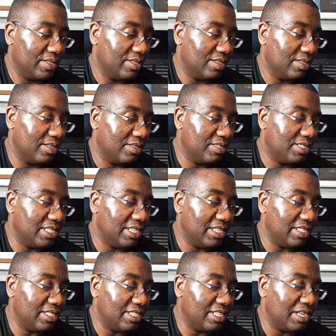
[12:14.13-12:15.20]
let's see,
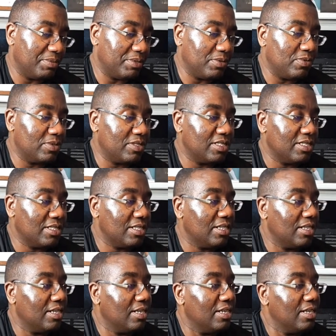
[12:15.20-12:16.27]
cups was,
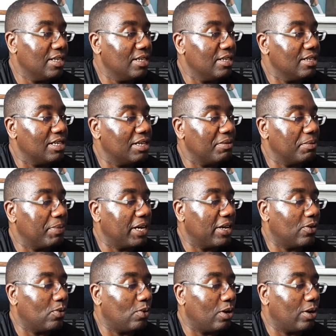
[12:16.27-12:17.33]
I have a
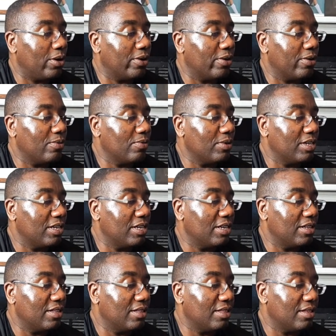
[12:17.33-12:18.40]
bottle of water
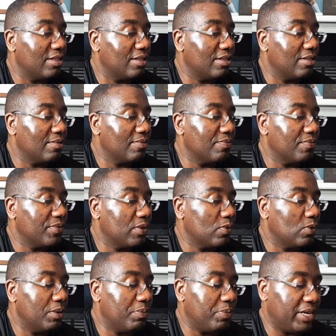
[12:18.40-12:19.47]
with
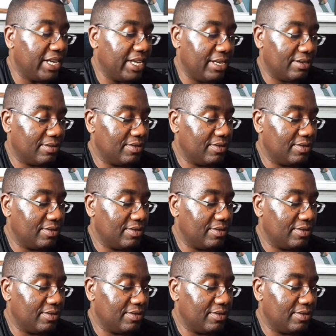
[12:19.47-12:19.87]
one pint.